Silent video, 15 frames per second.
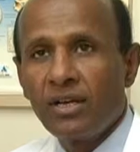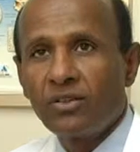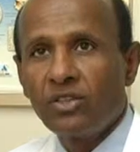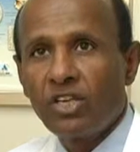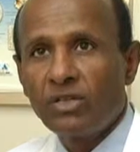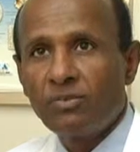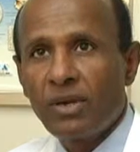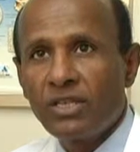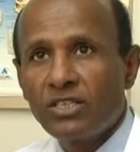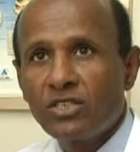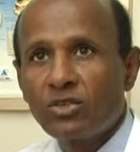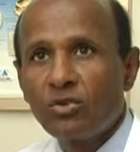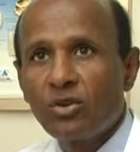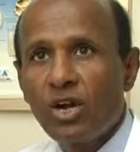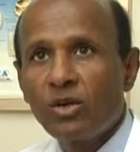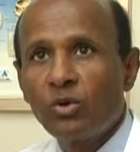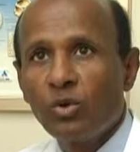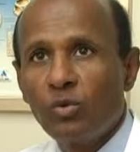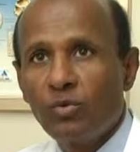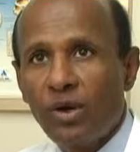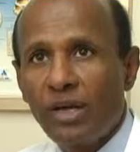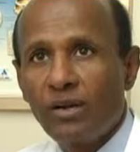These patients do not do
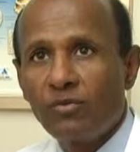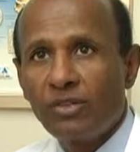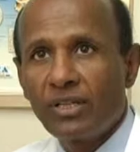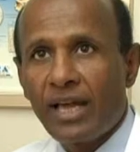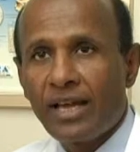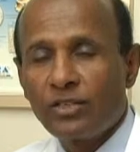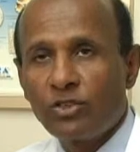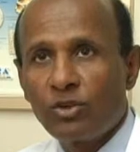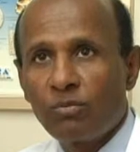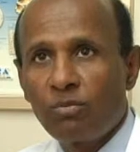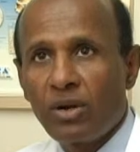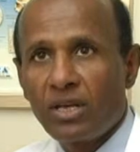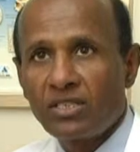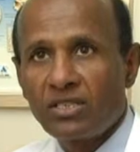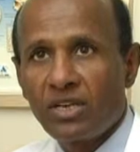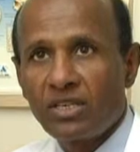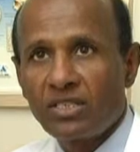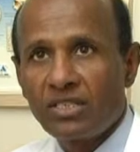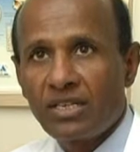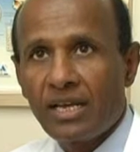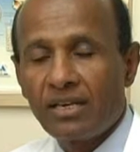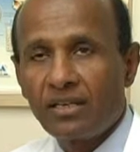well with angioplasty
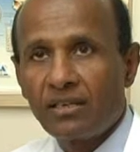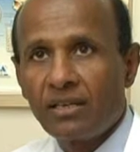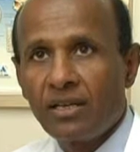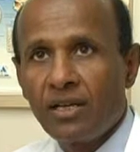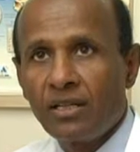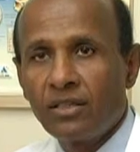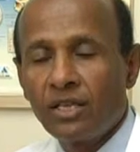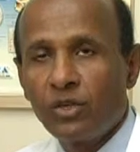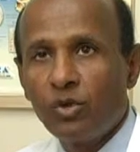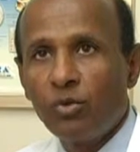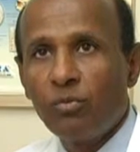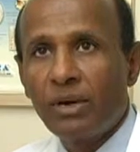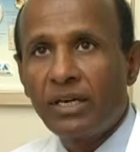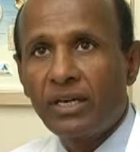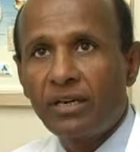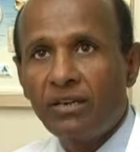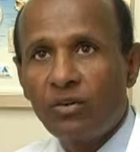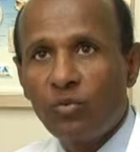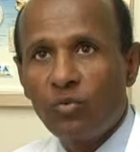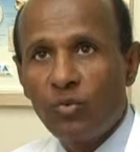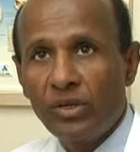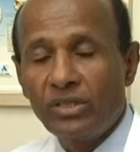stent. They do better
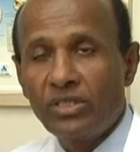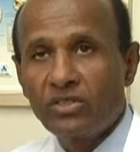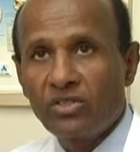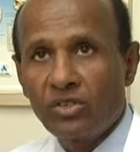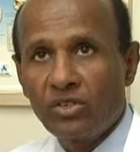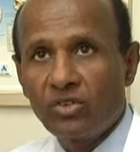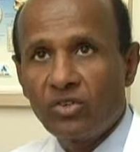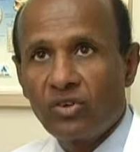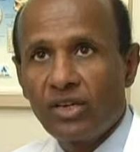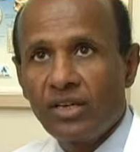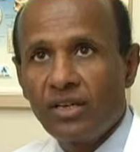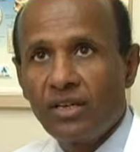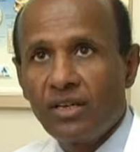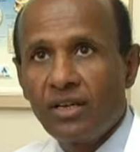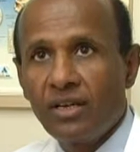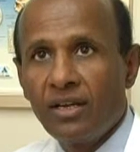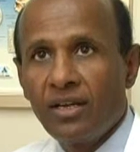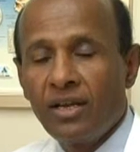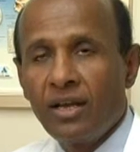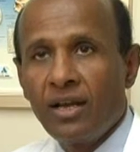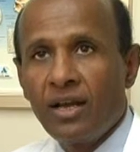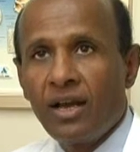with the surgery.
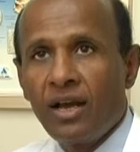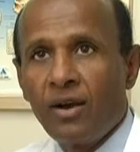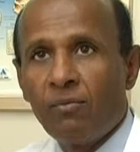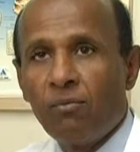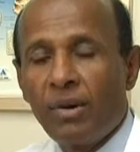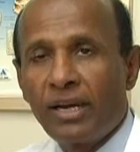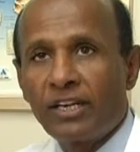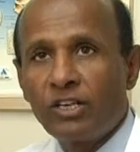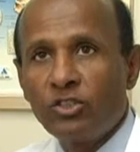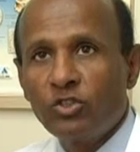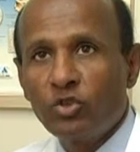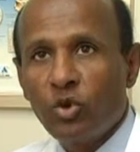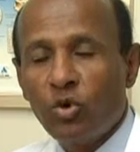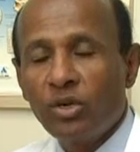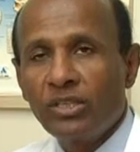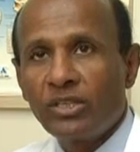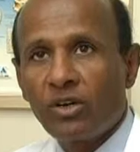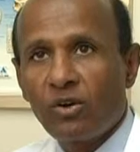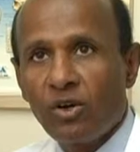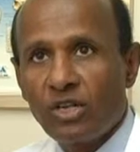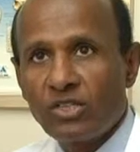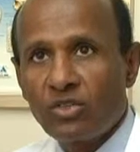By controlling the
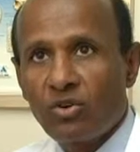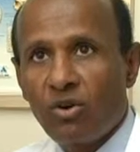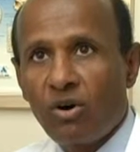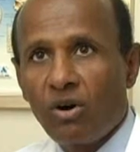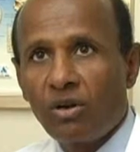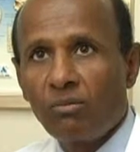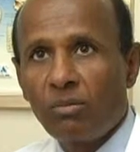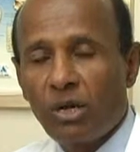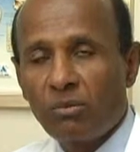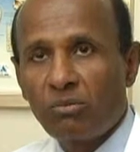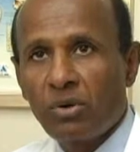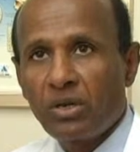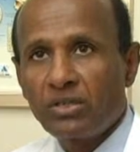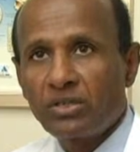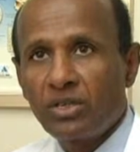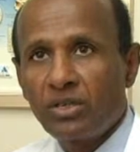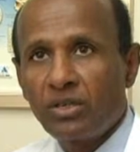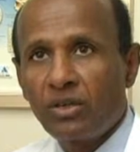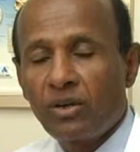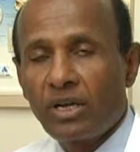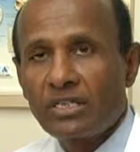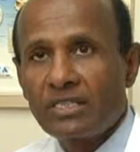cholesterol, blood pressure,
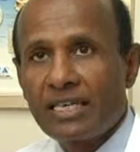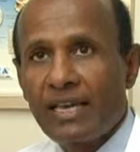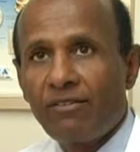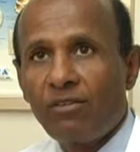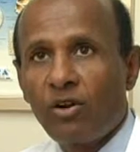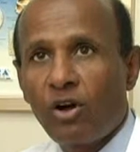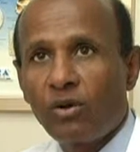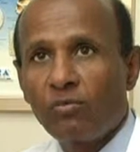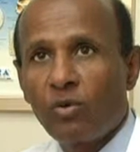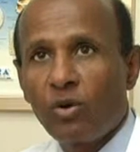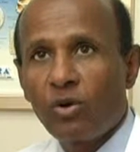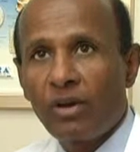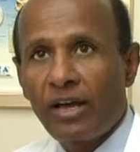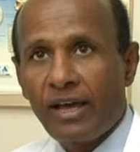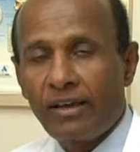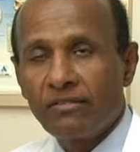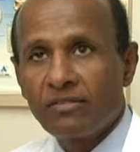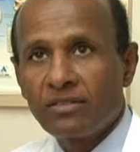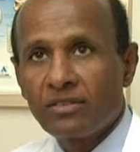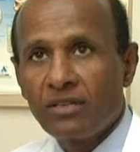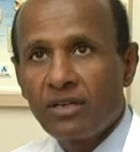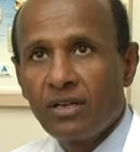you can save a lot more
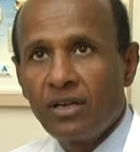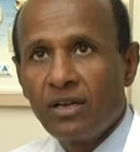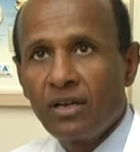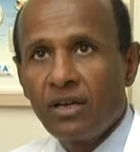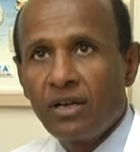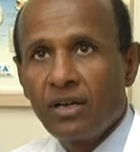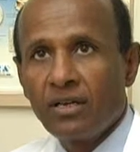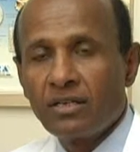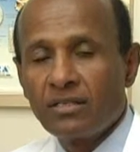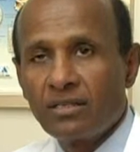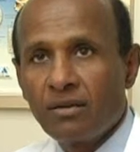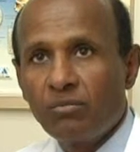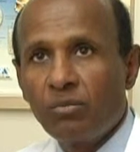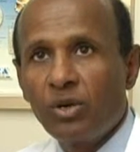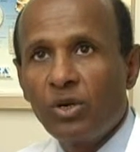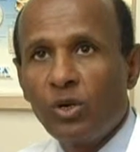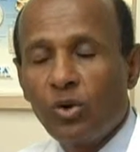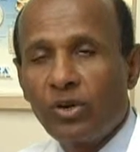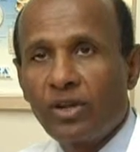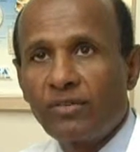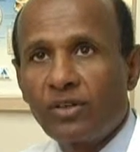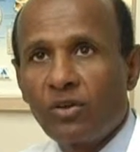lives simple
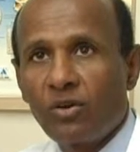lowering of the